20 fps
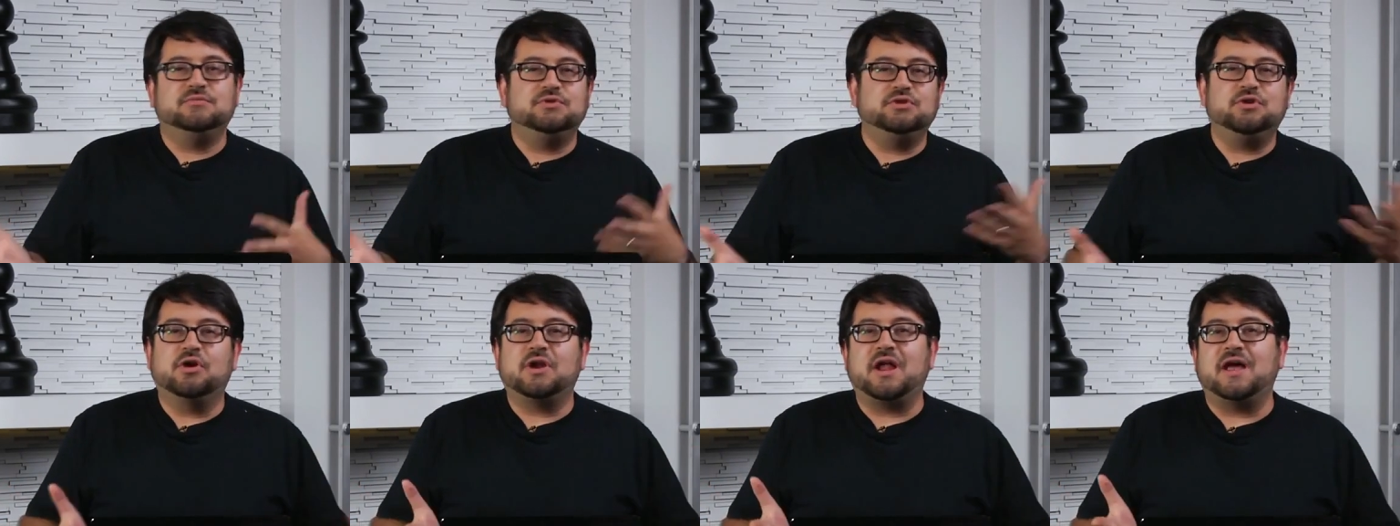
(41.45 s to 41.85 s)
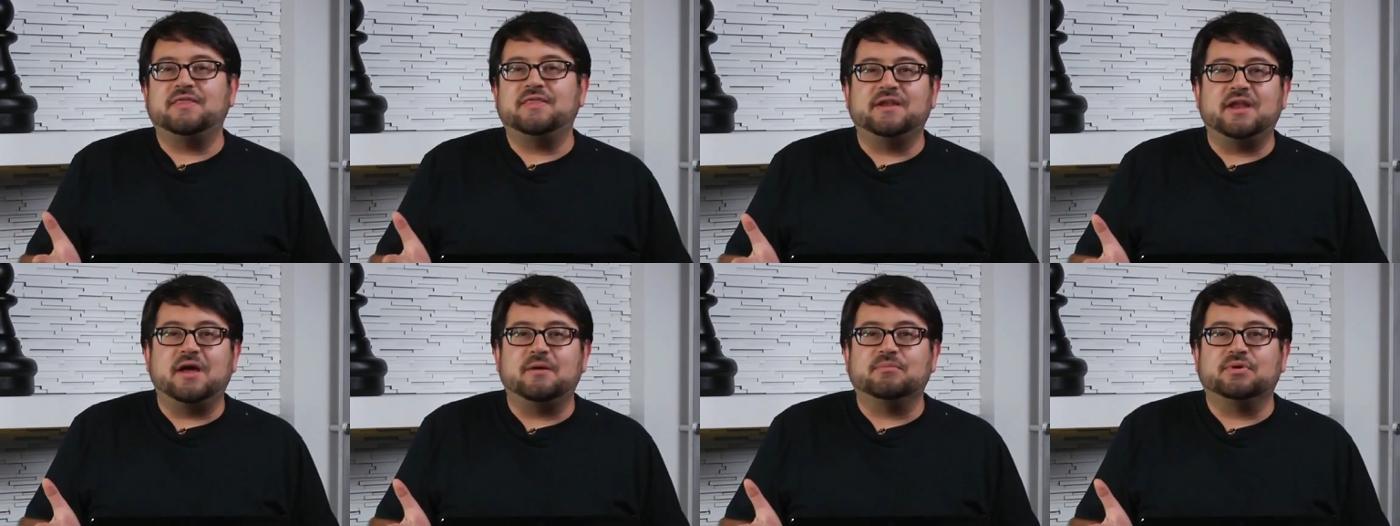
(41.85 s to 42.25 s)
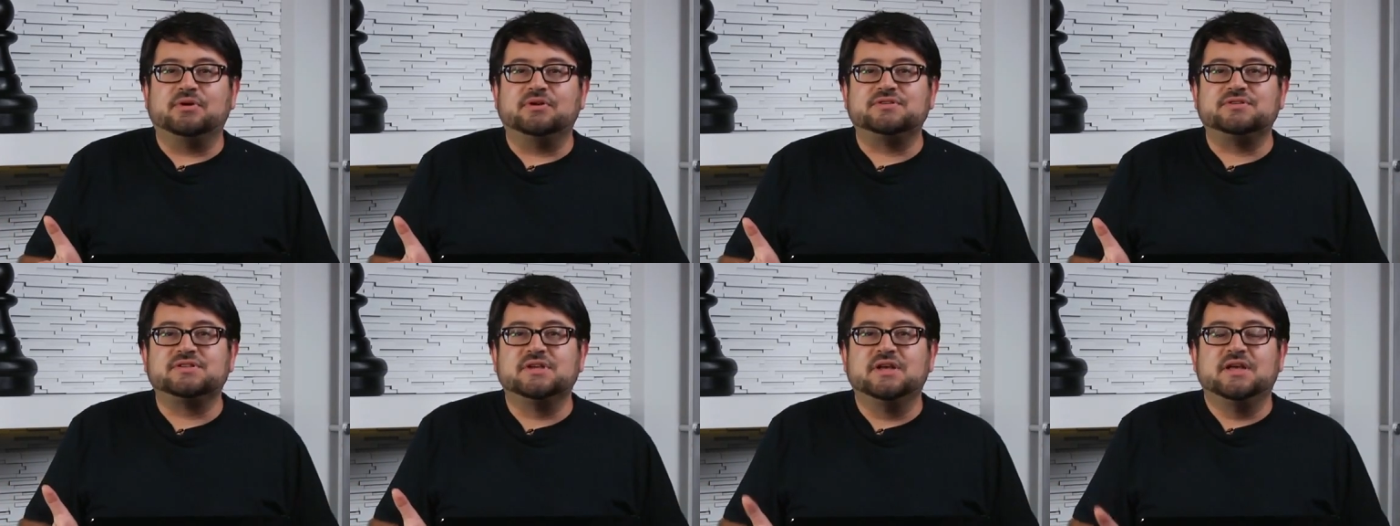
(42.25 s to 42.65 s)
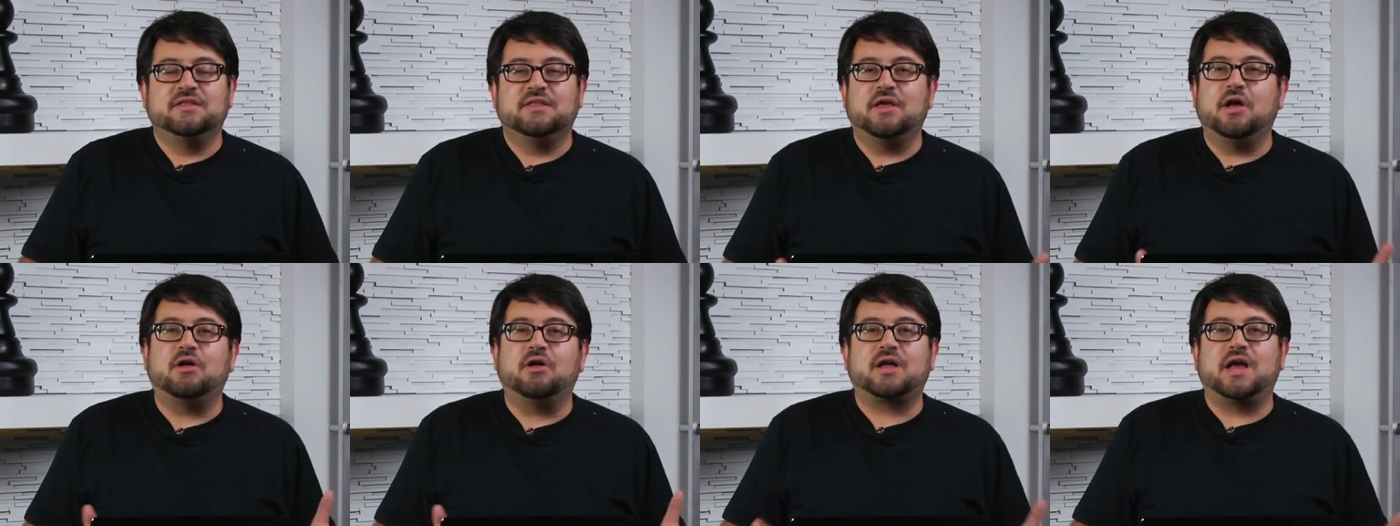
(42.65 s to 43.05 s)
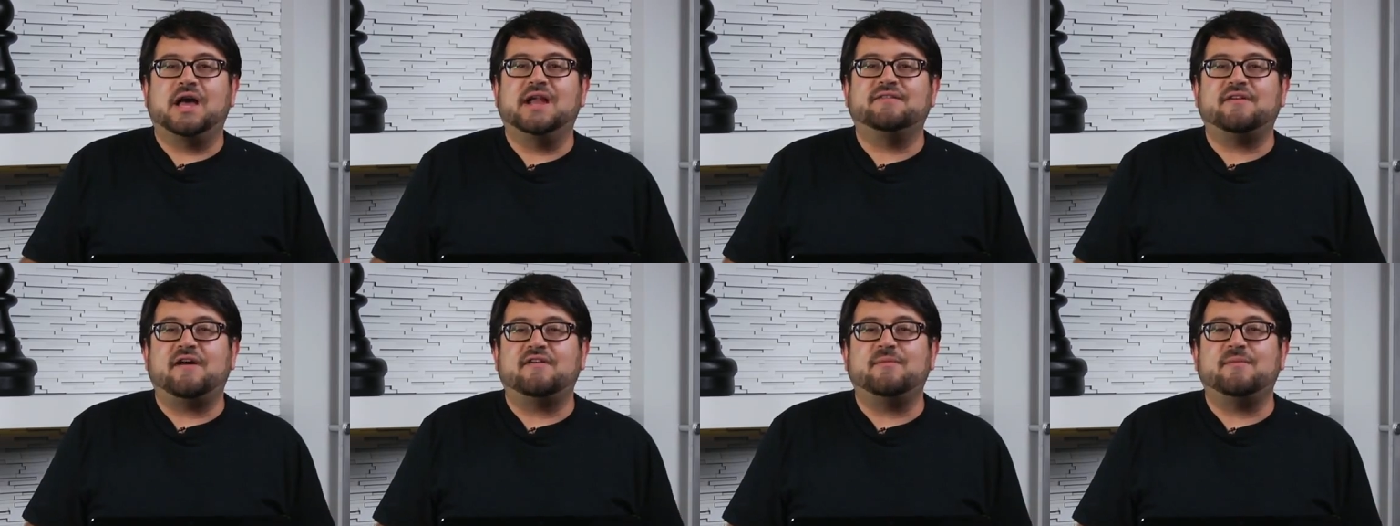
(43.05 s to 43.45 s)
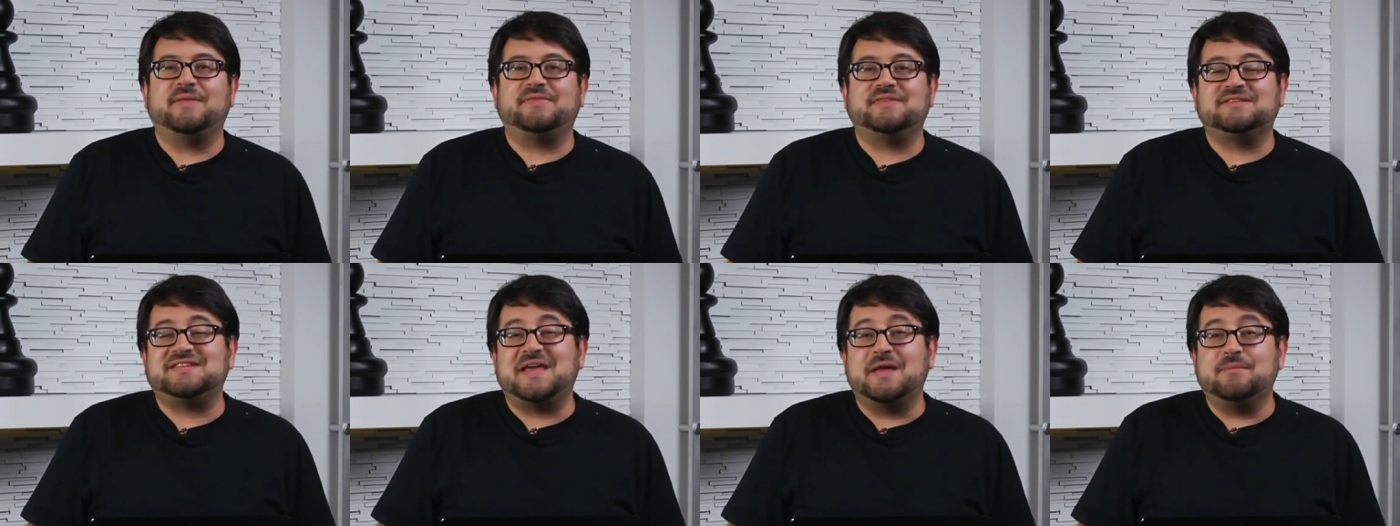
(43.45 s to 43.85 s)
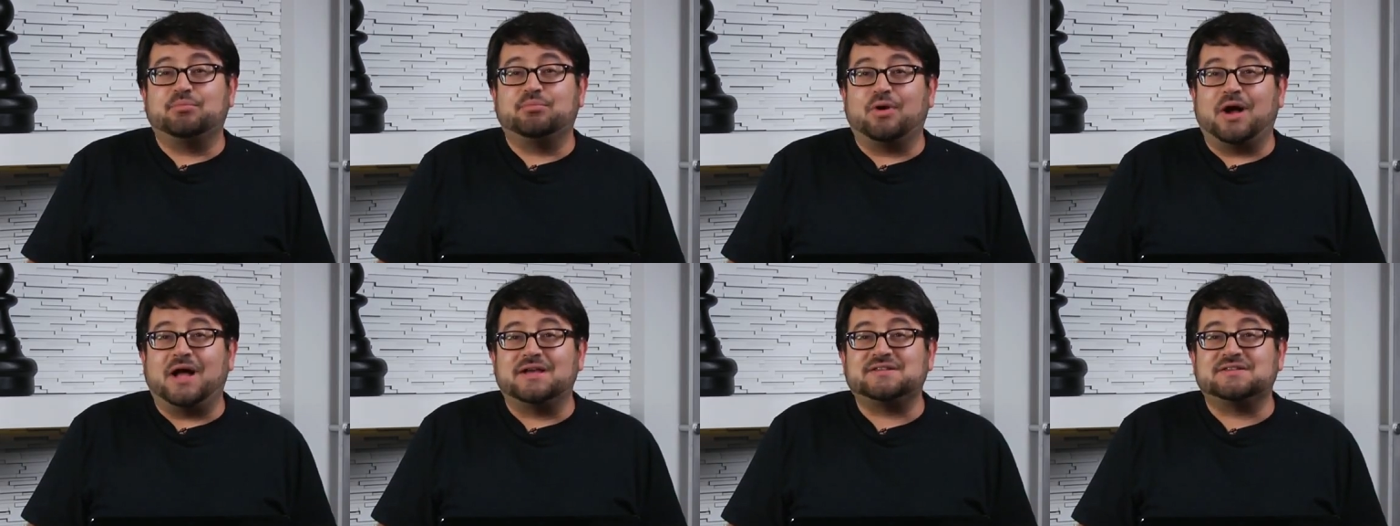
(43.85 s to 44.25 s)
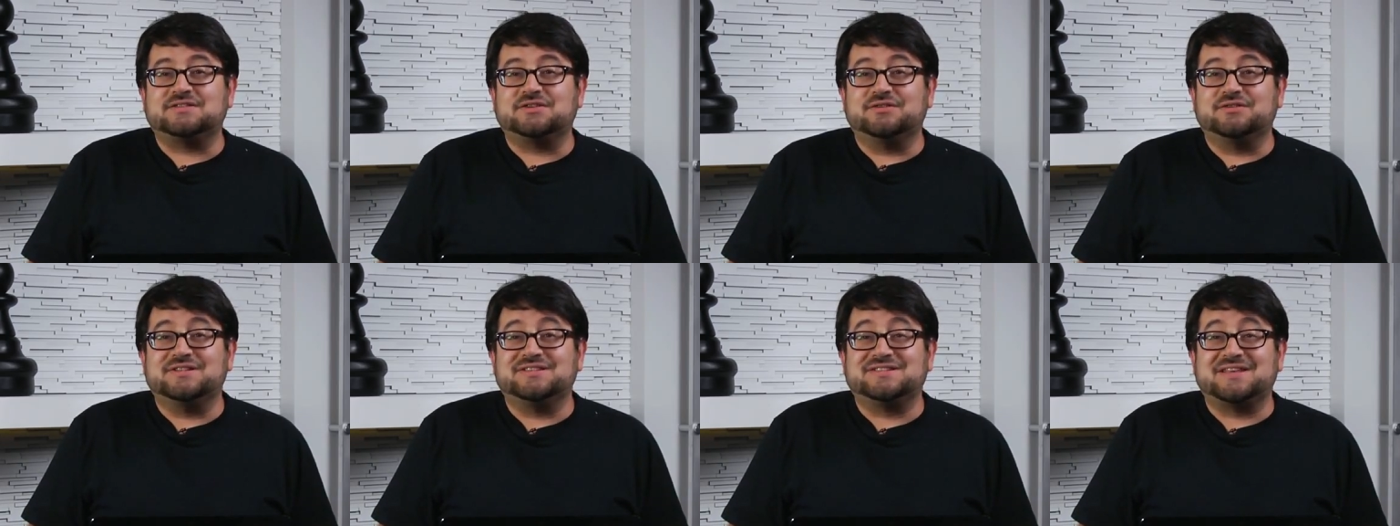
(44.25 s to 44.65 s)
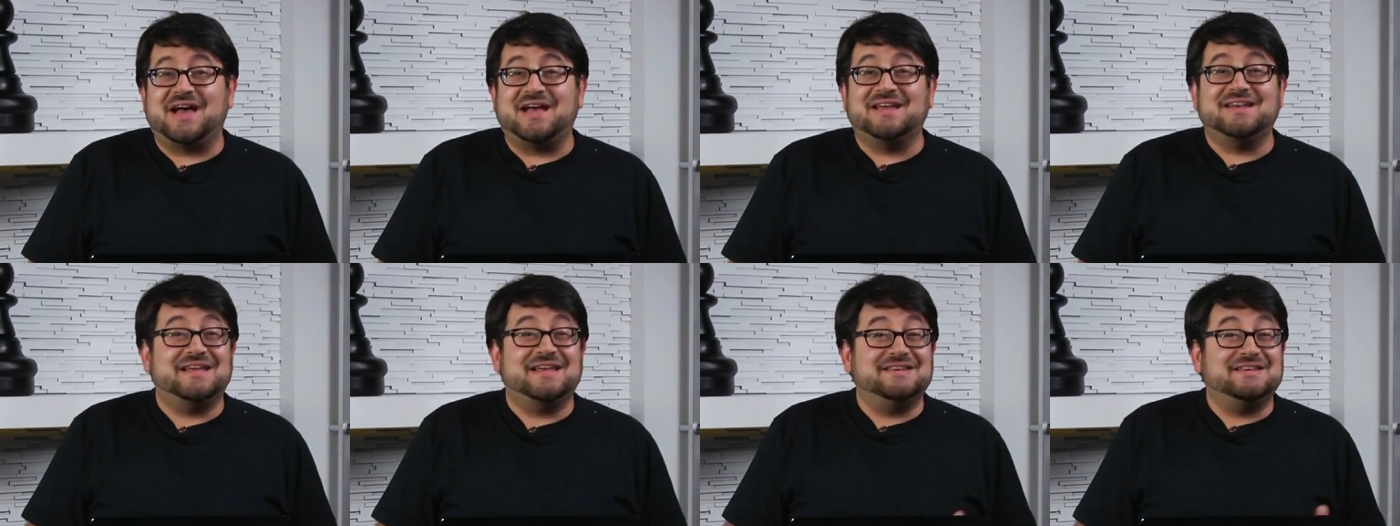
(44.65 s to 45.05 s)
You can go down the numbers. They all kind of have about the same processor inside,